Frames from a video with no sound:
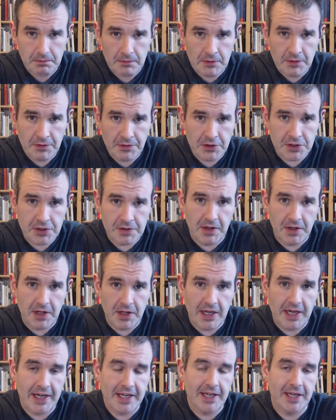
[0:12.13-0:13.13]
First of all,
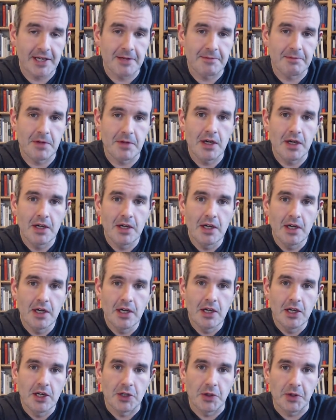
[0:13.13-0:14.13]
I am
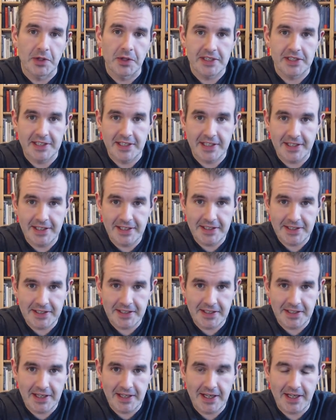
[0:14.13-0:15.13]
going on a diet,
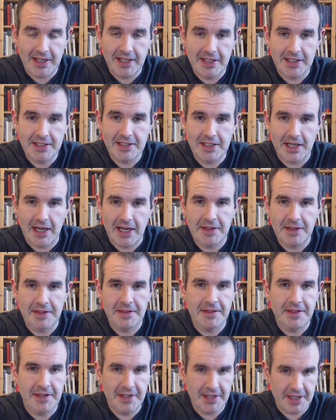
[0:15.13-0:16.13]
and I
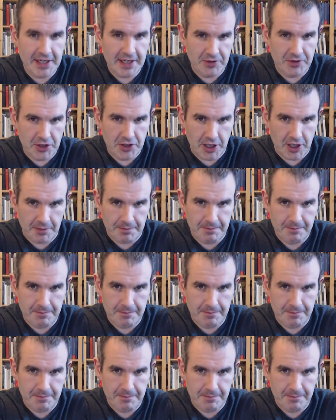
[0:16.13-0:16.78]
think I have a job.